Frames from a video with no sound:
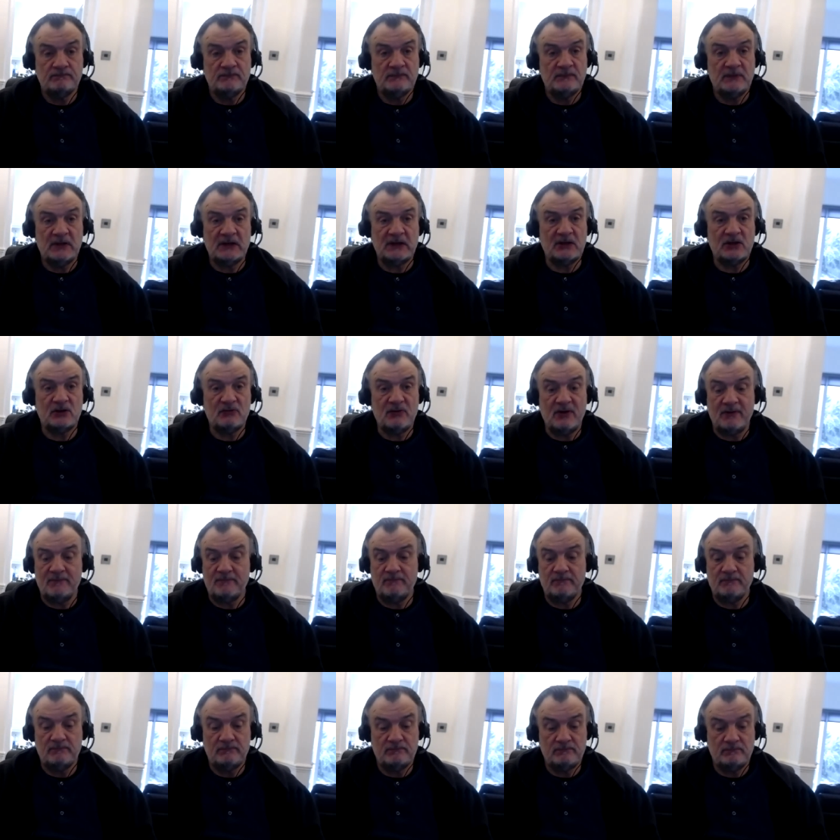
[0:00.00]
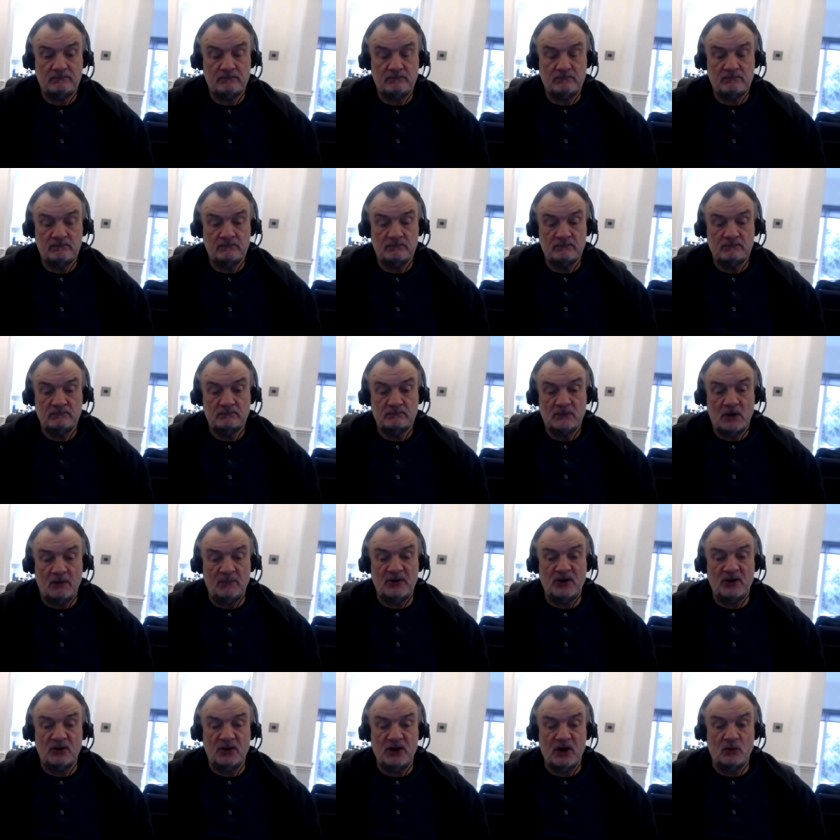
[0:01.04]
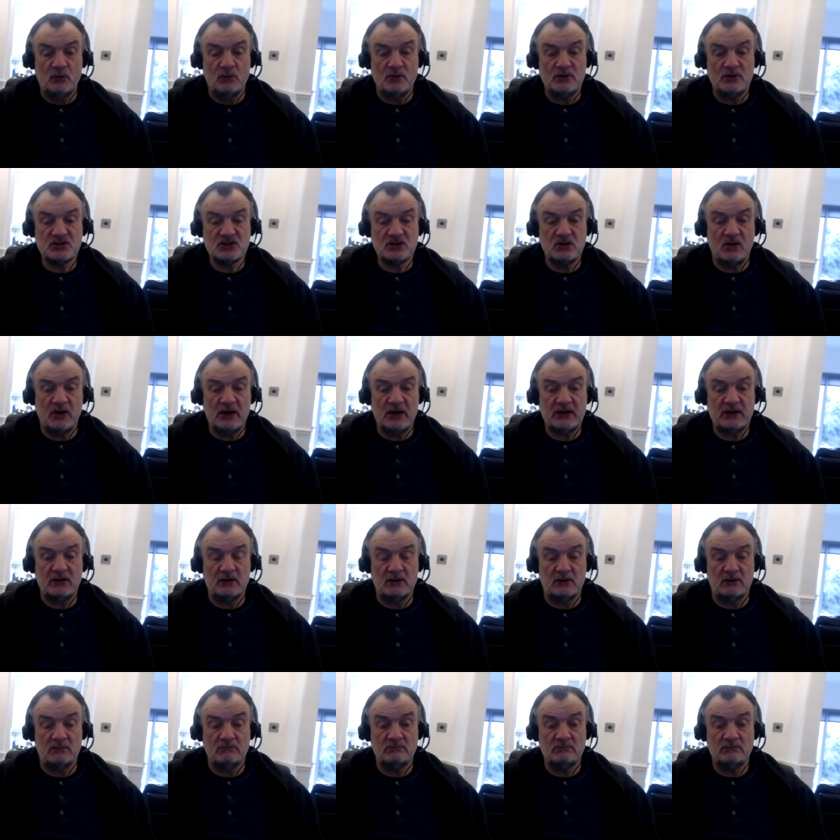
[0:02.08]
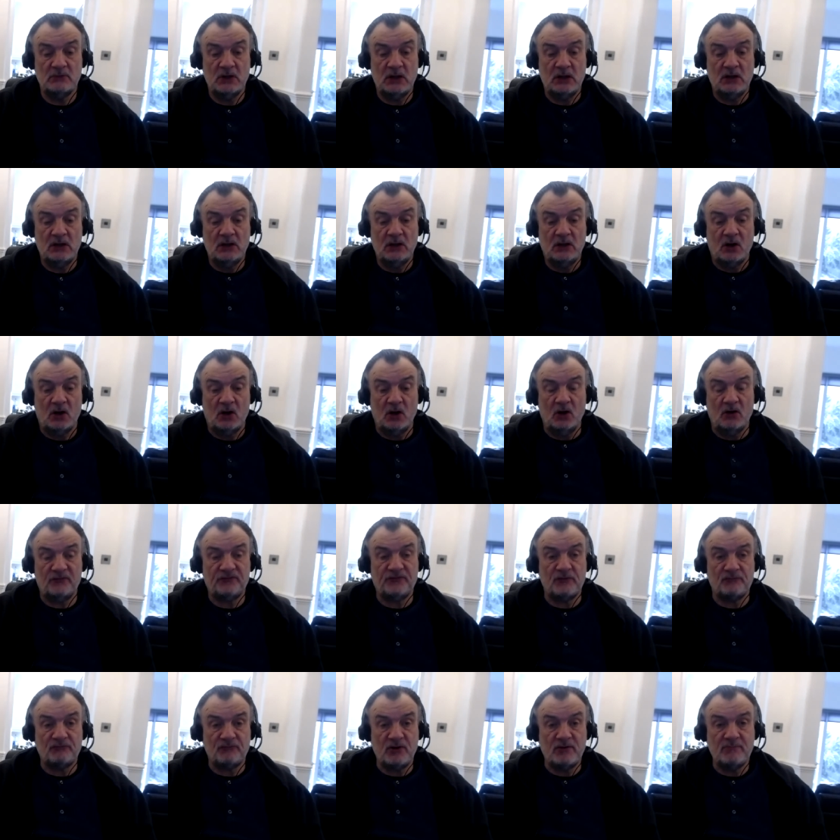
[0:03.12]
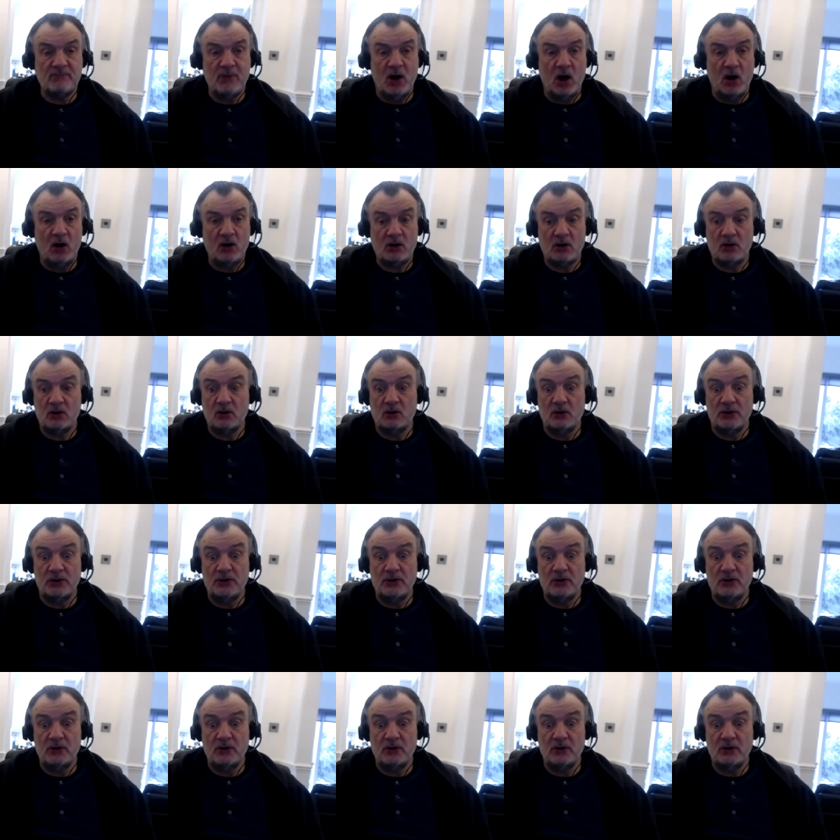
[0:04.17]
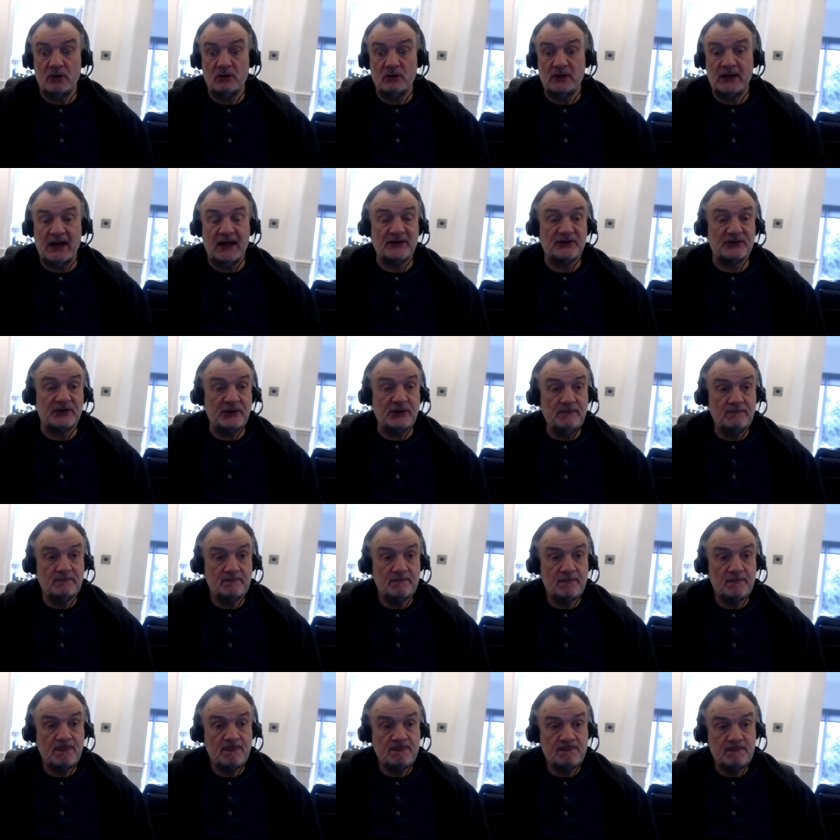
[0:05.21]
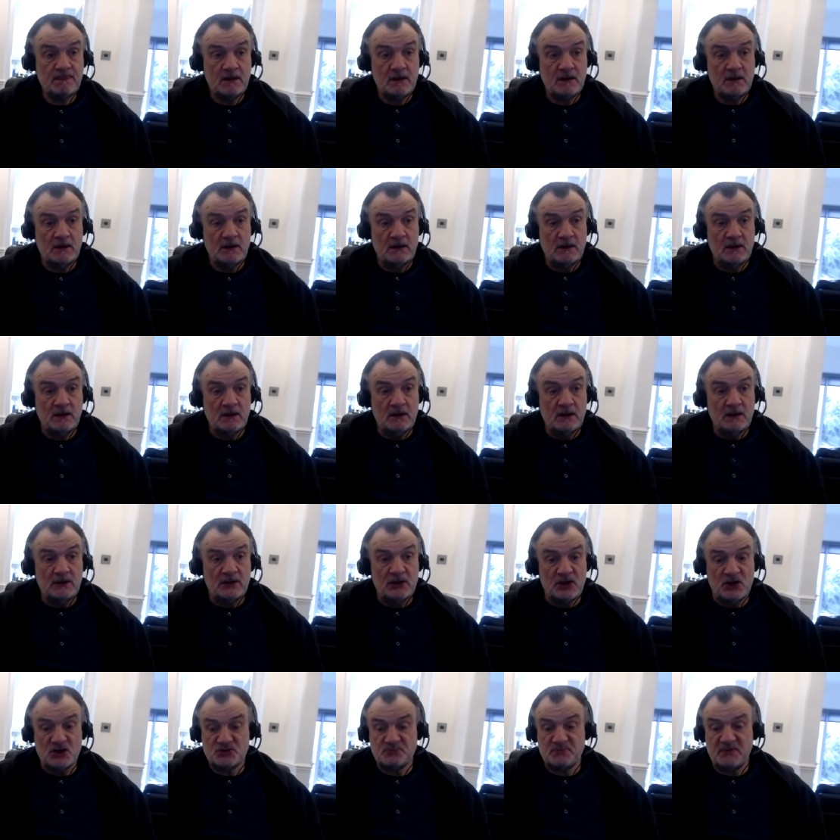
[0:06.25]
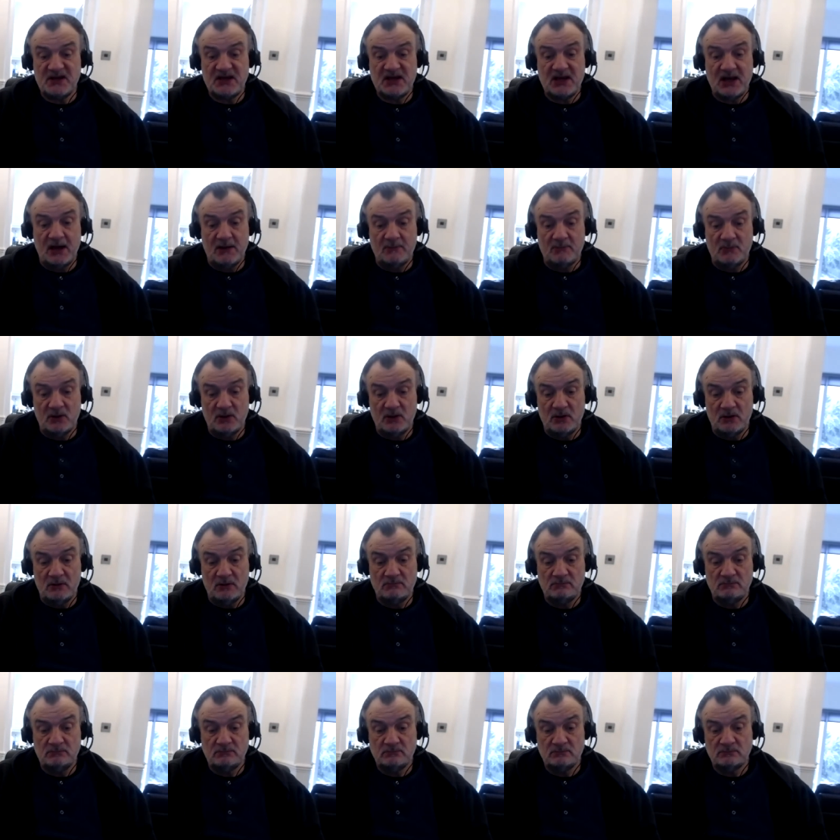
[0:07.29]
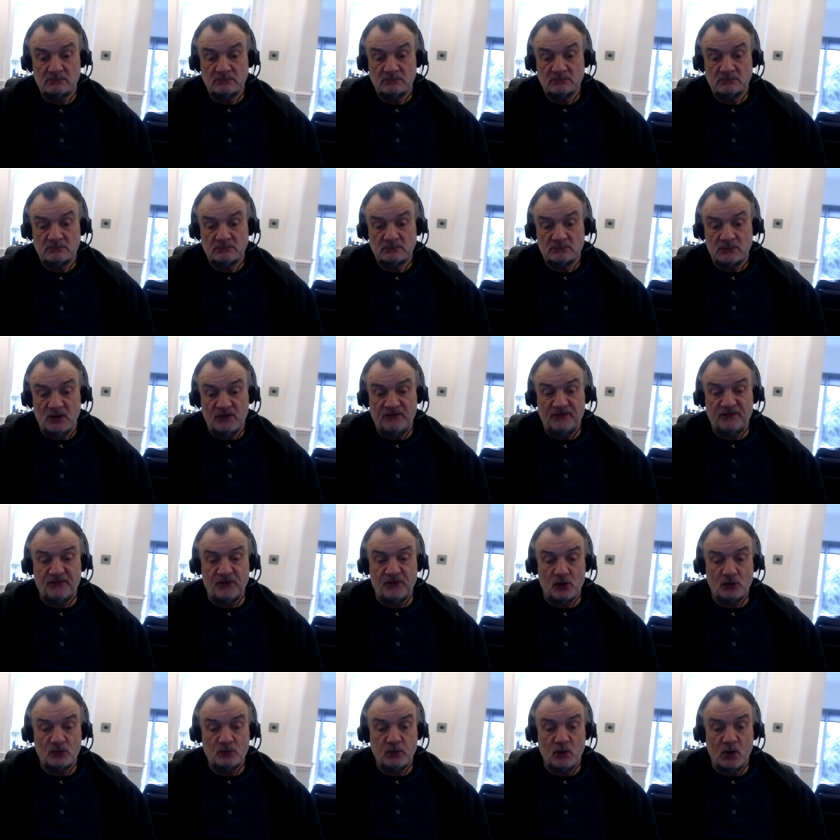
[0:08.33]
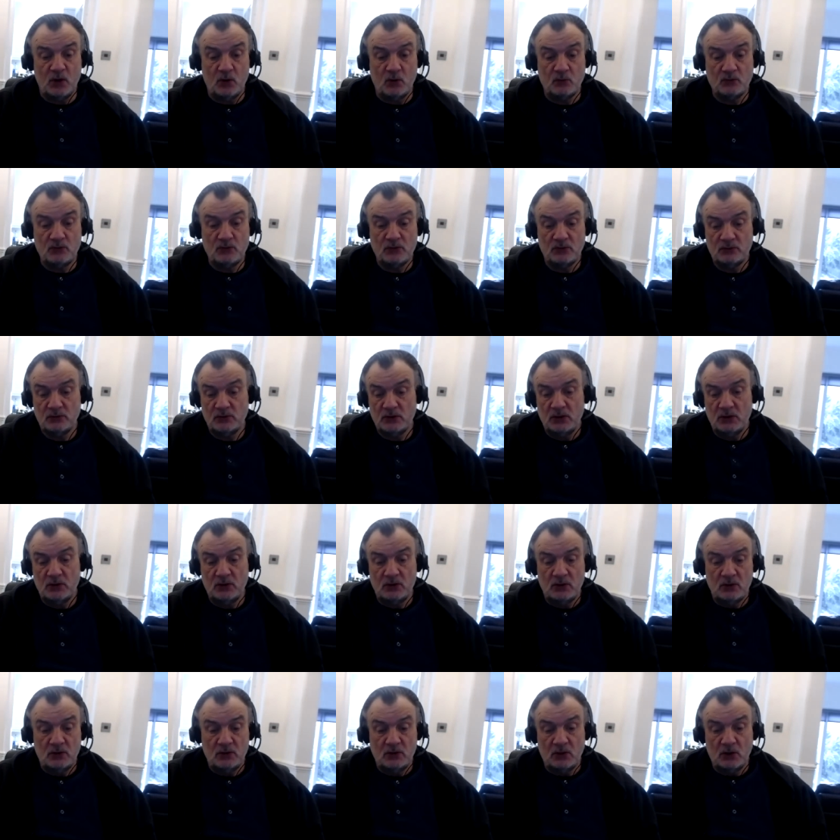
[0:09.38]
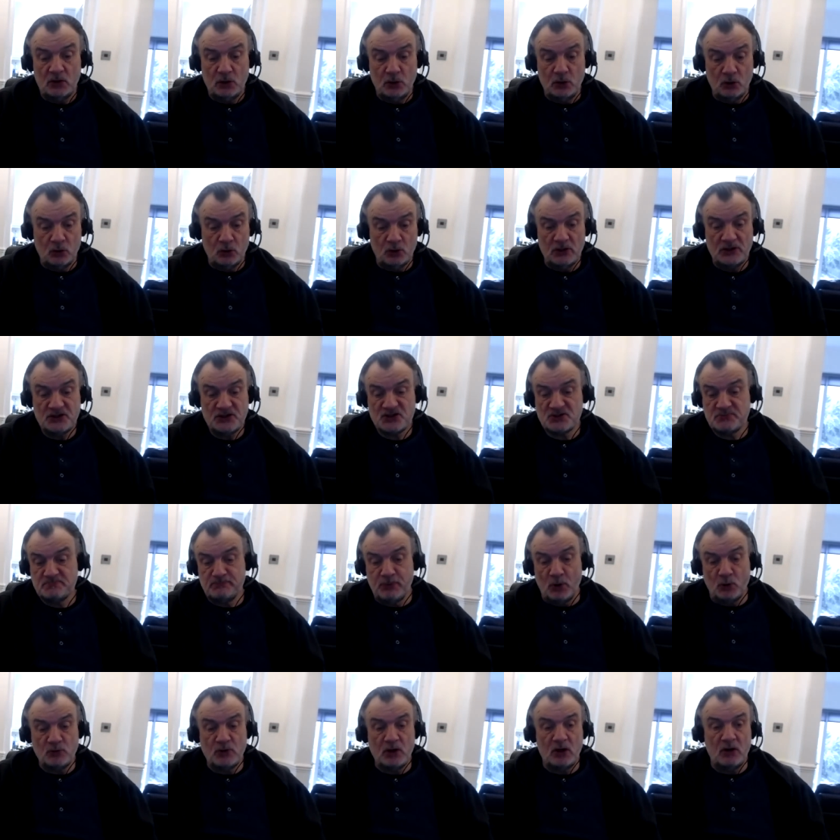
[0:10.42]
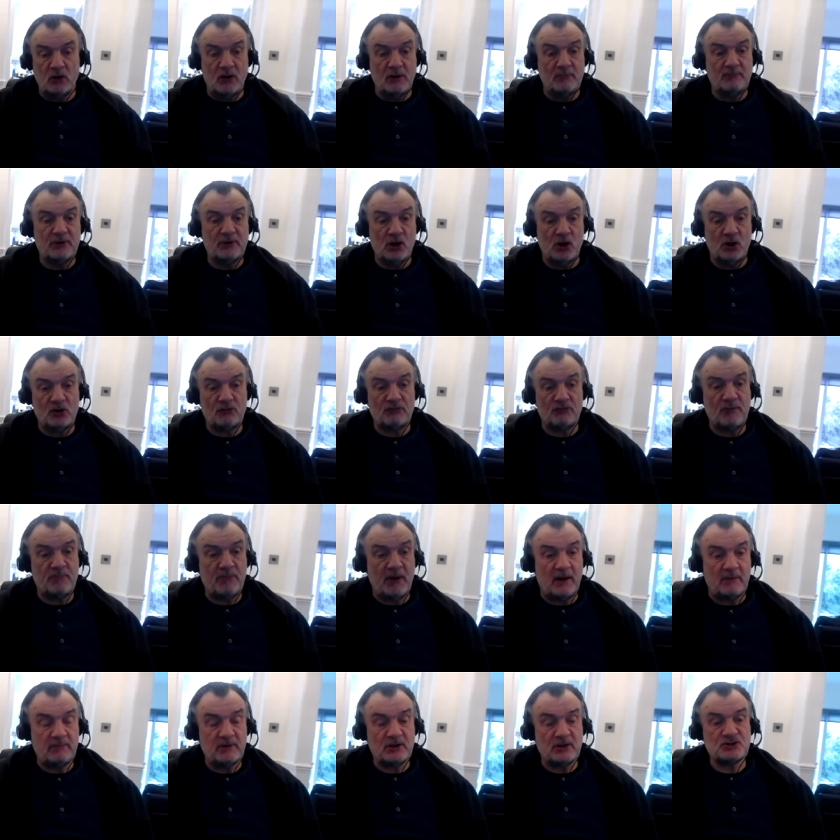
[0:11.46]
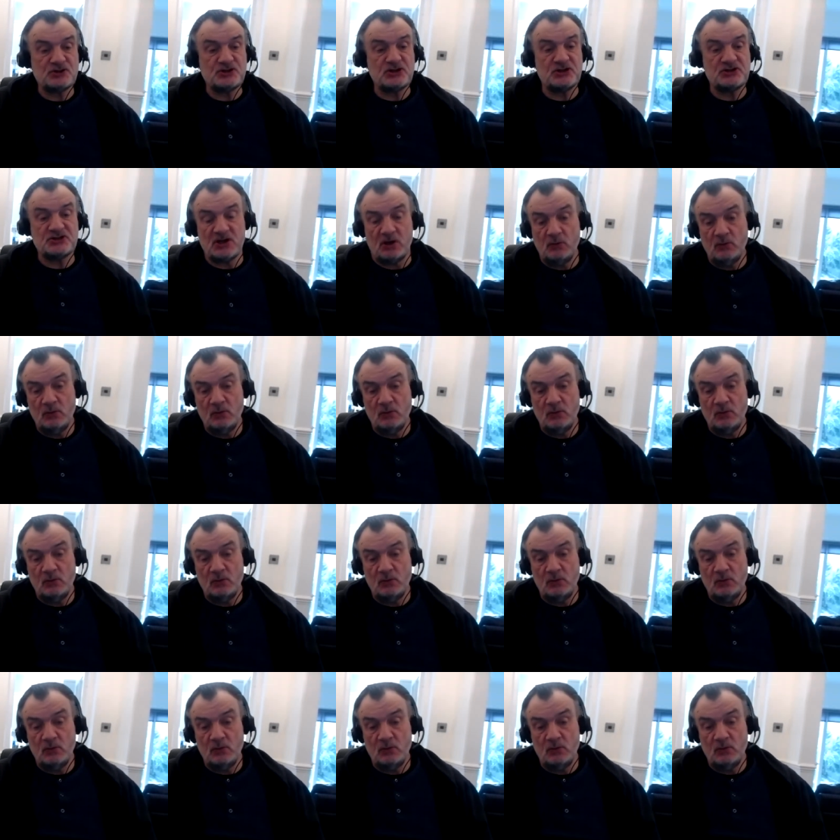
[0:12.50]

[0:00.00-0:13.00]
Ain't going to happen. I mean, I know it's like um, I often remark on uh, London that it's become um, a third world, lawless, borderline banana republic shithole,